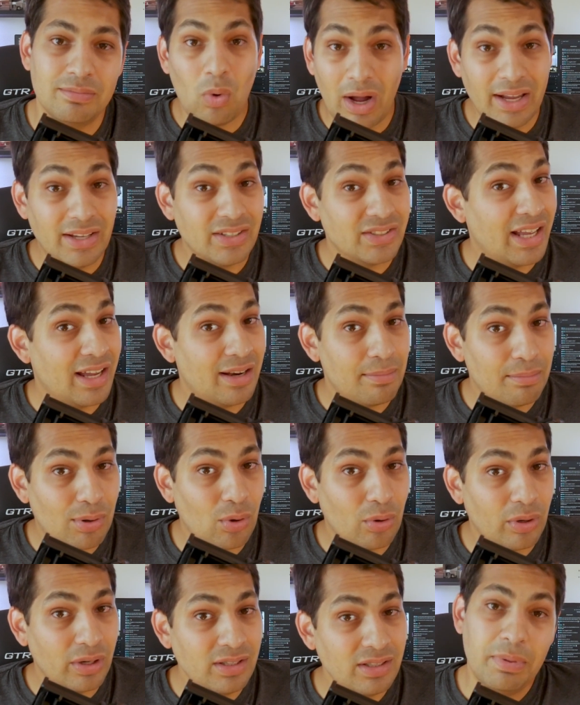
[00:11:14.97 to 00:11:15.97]
Why is that
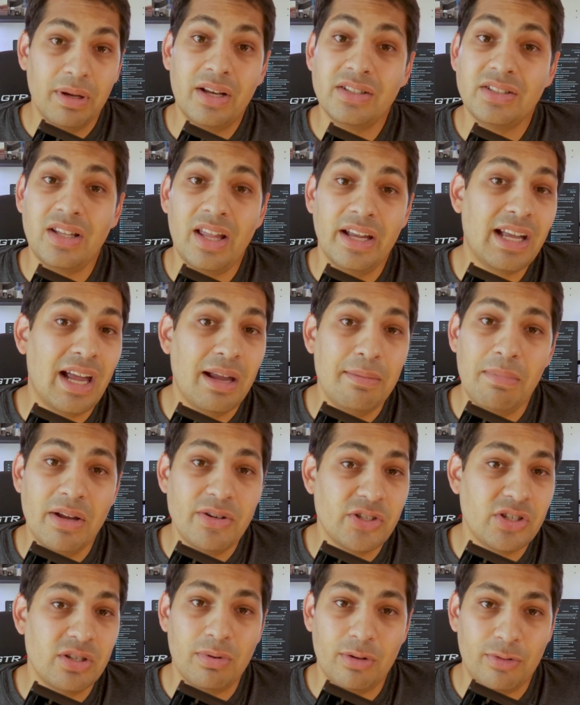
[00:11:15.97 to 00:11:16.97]
important? Because like I
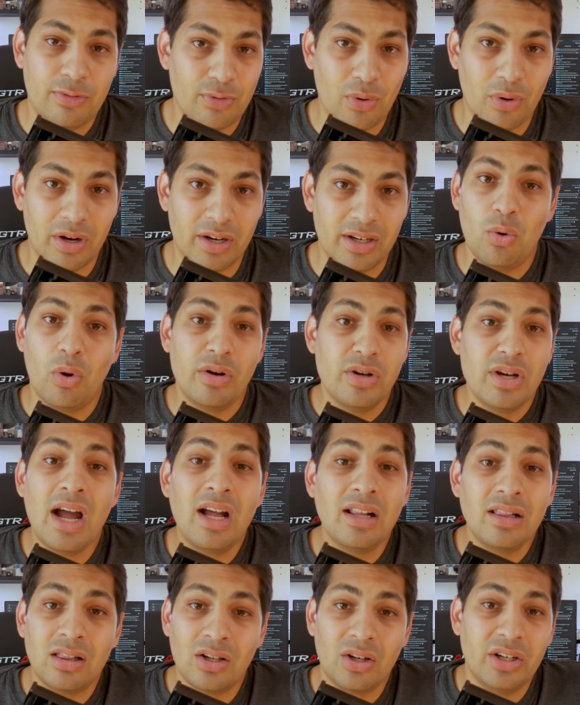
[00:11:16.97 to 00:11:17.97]
mentioned before, you are
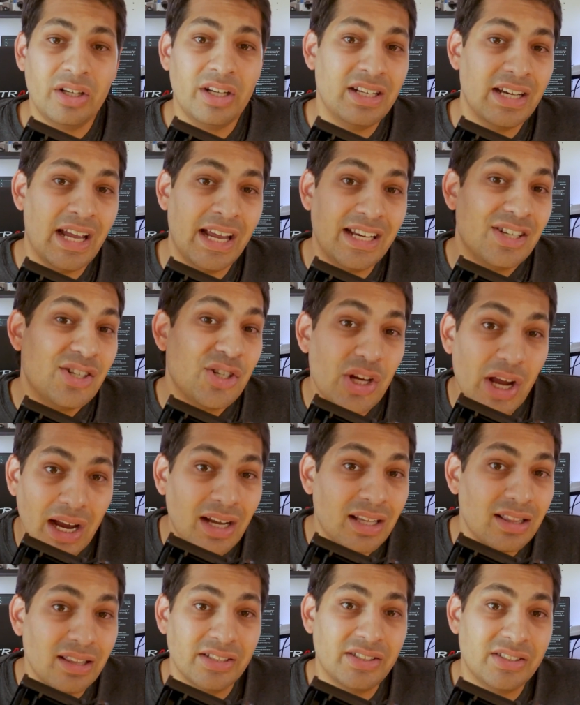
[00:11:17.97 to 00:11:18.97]
not learning a
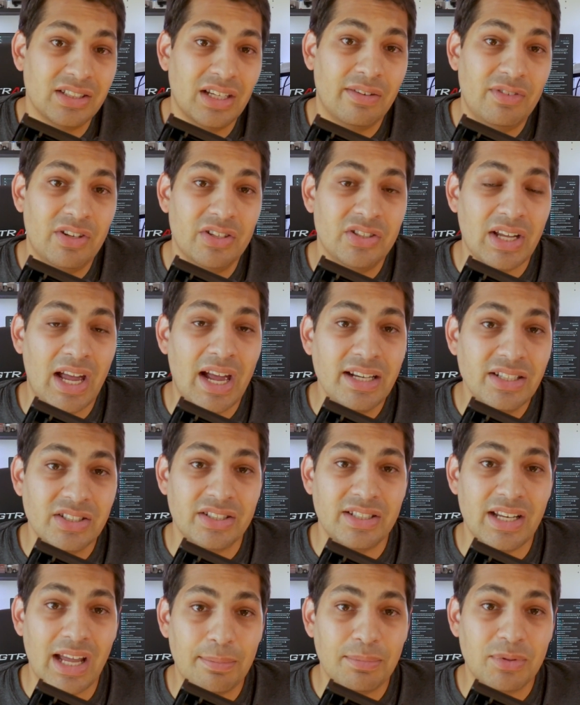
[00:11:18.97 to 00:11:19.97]
checklist of design
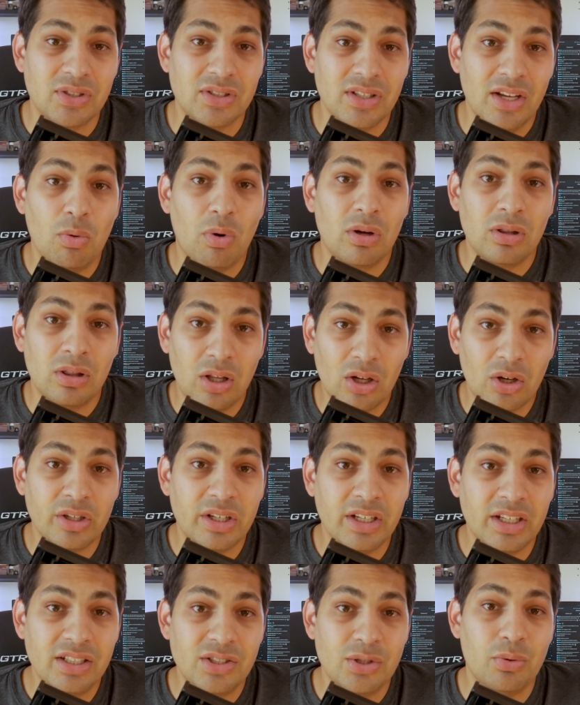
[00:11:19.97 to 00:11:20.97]
steps. You are
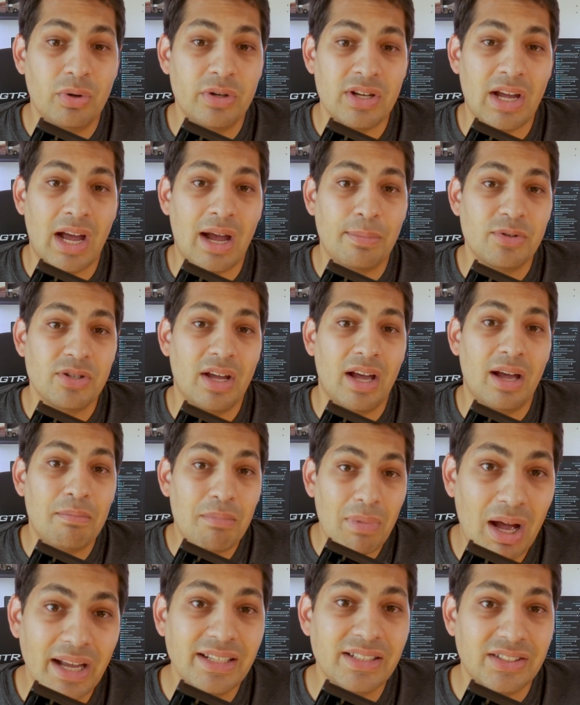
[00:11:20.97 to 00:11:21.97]
learning to adopt a
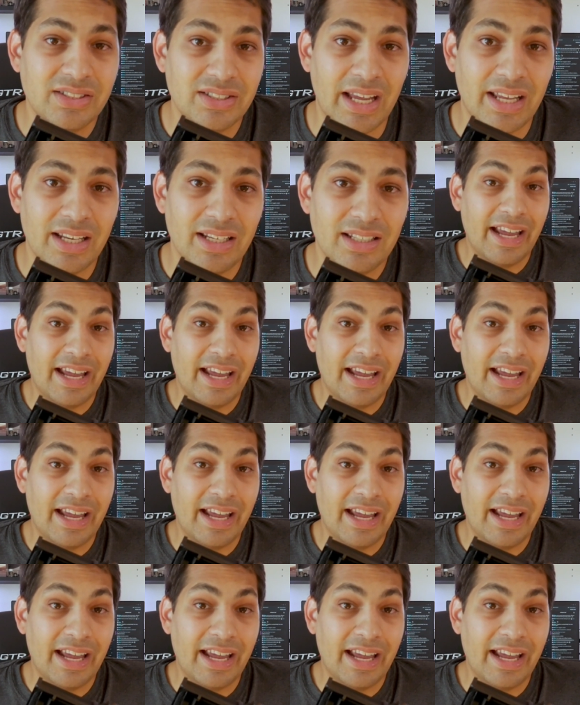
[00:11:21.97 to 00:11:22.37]
mindset.